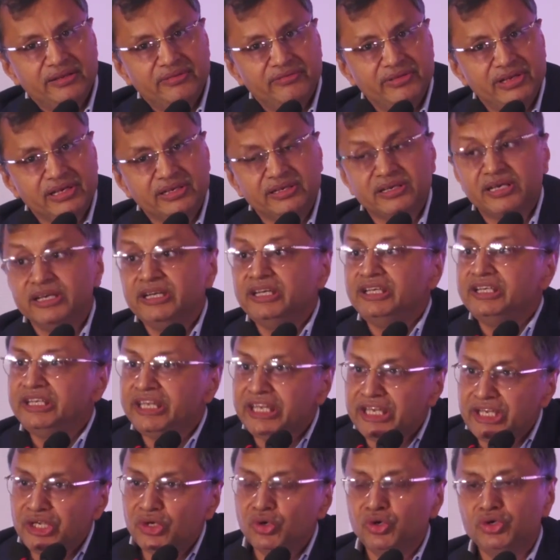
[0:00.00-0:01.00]
we'll
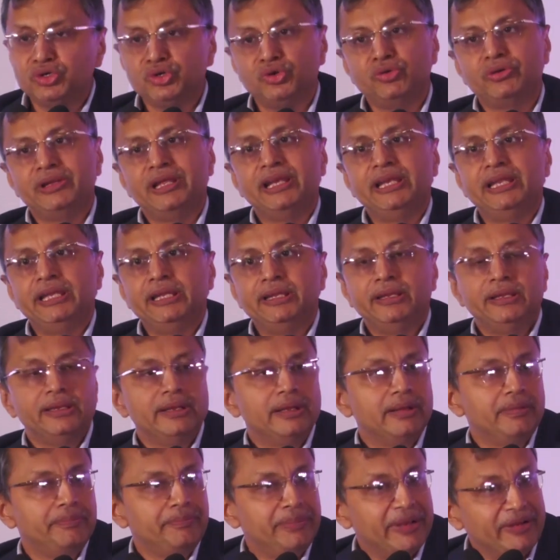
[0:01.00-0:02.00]
continue to
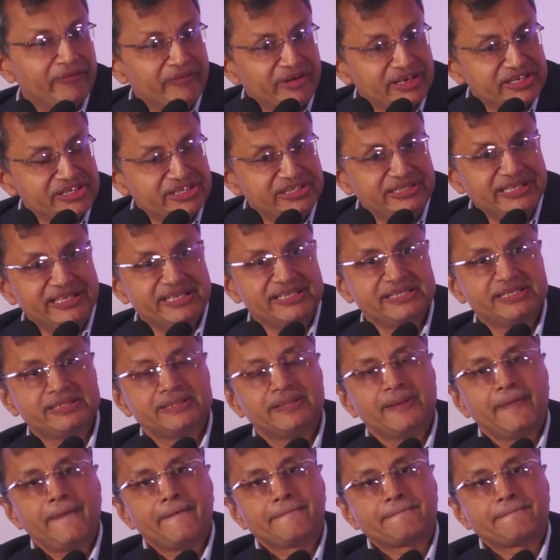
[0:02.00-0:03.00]
really pivot this,